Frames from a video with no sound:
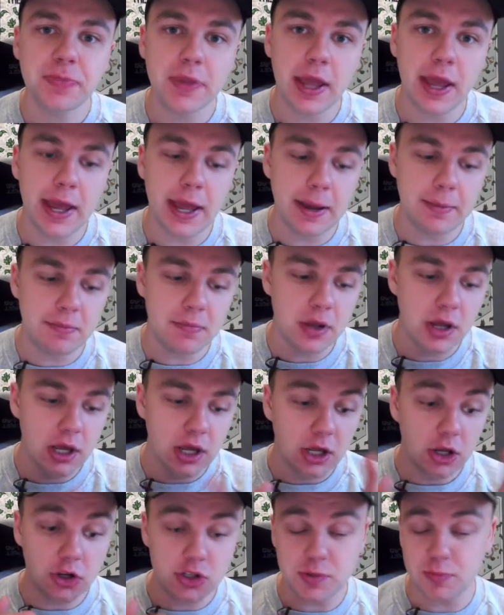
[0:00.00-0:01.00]

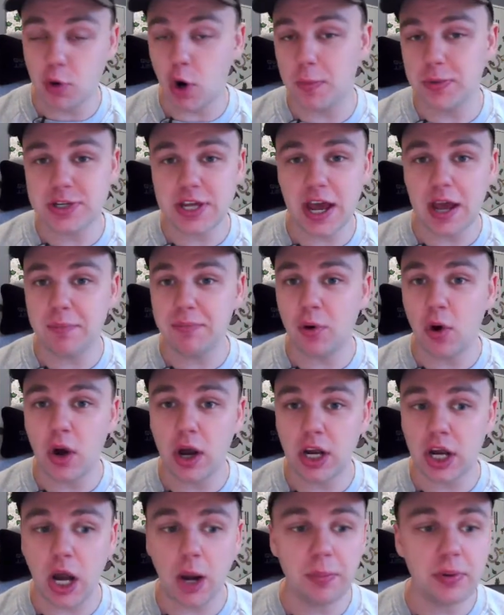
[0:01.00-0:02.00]
There's a property I
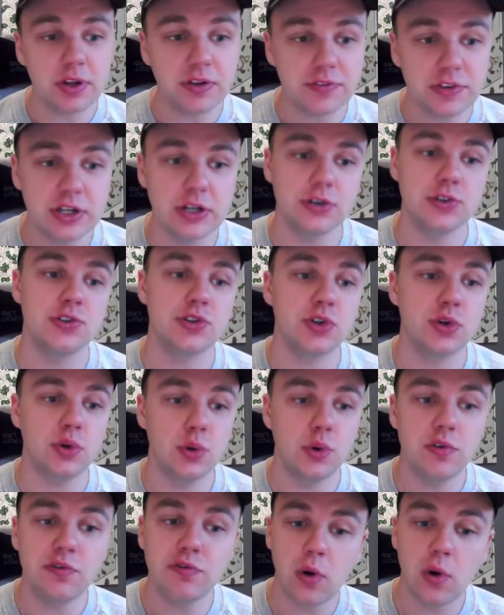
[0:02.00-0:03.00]
bought a couple of years
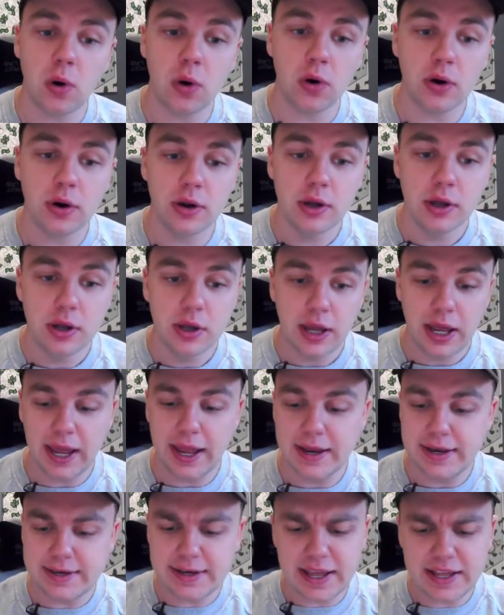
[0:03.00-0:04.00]
ago for
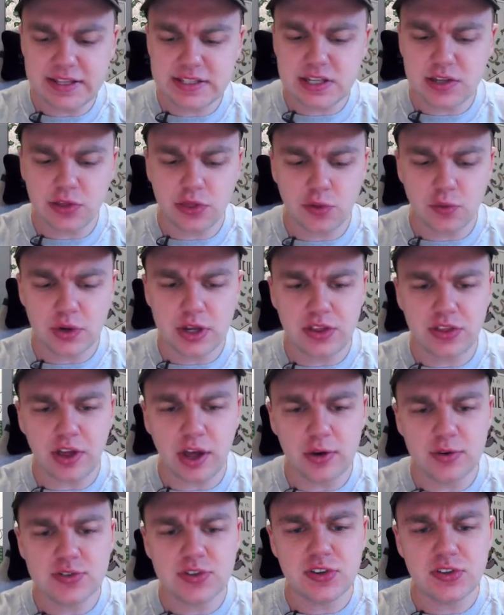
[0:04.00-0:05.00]

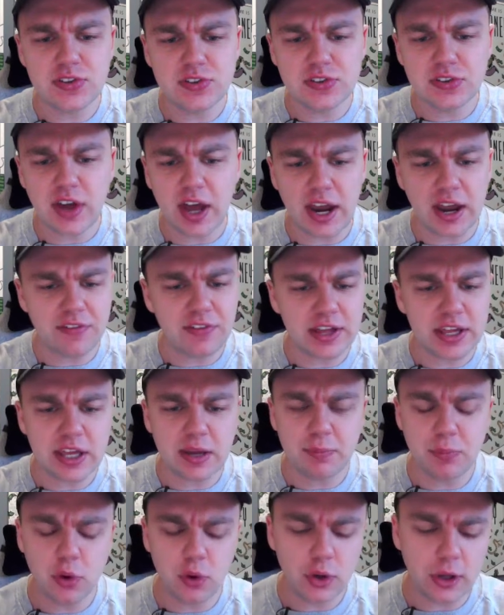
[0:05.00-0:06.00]
93,000, and I think I
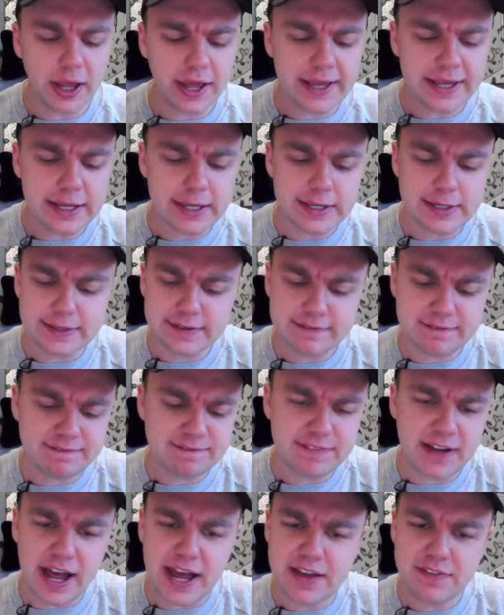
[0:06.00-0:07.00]
put like
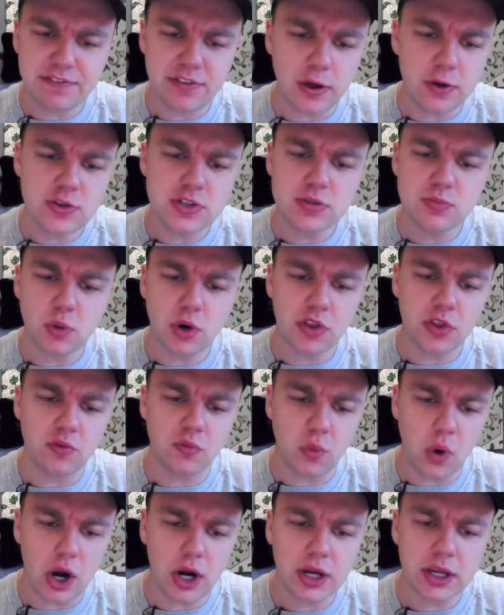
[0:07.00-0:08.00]
5,000 worth
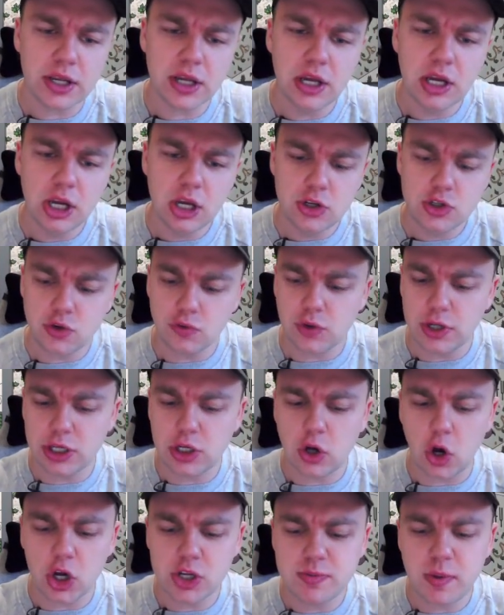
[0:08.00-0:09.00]
of work, so it really
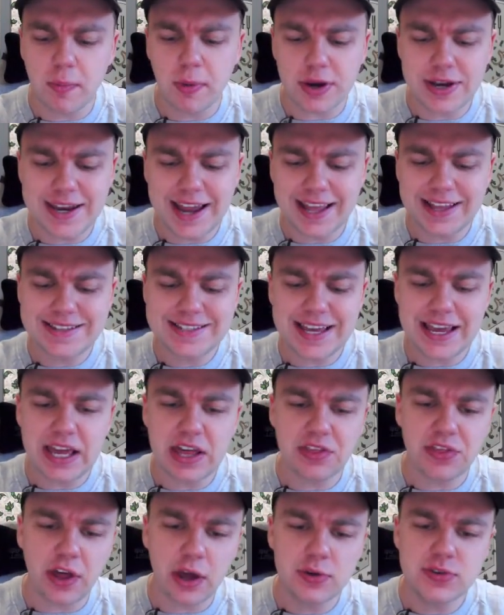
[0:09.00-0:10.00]
cost me about
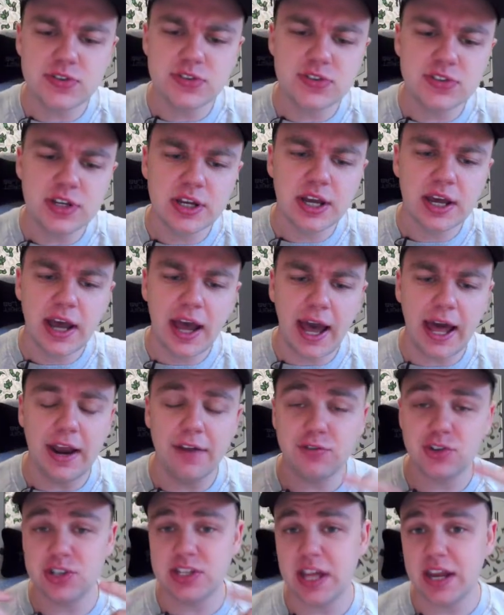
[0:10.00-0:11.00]
98,000, and
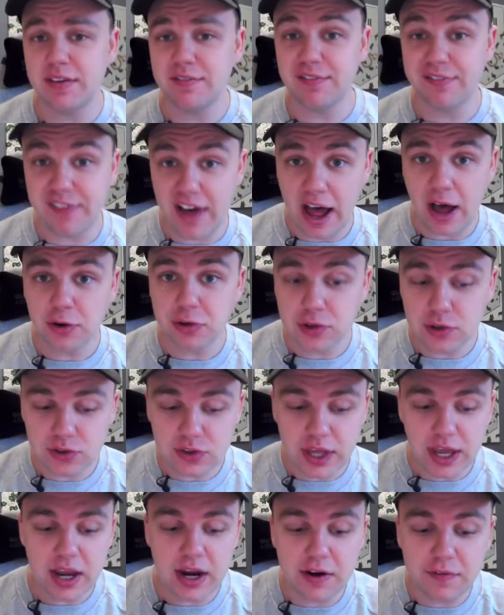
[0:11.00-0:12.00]
I've just had it valued
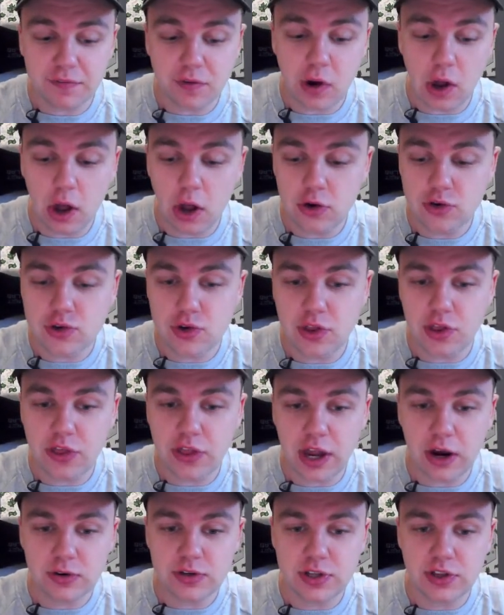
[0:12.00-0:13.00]
there for
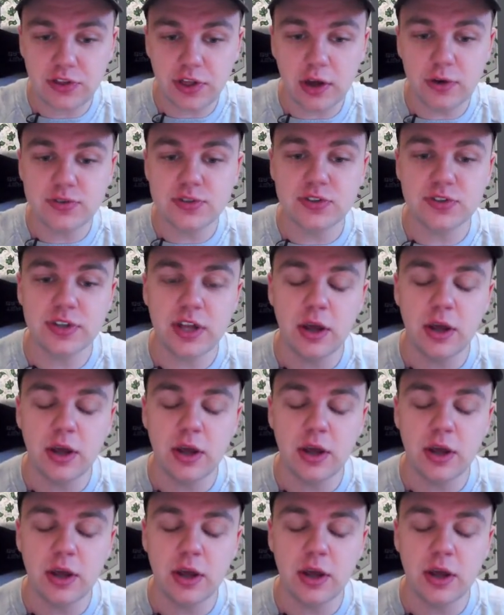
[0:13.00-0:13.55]
130,000.